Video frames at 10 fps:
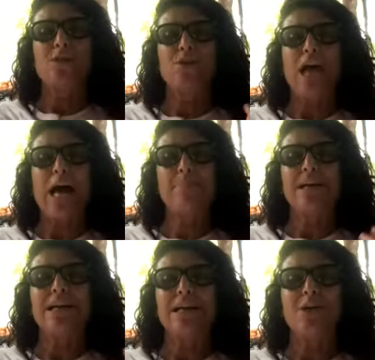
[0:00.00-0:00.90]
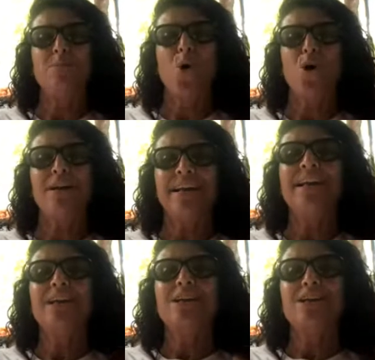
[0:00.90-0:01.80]
on hyper alert mode,
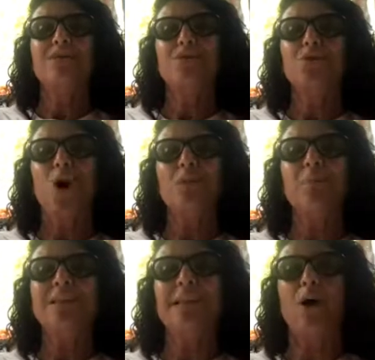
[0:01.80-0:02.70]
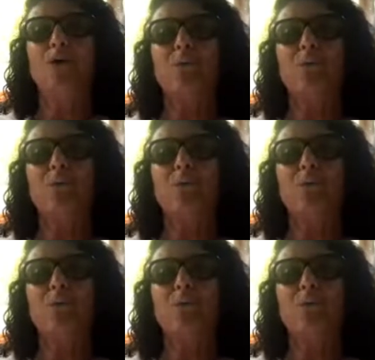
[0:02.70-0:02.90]
not missing out a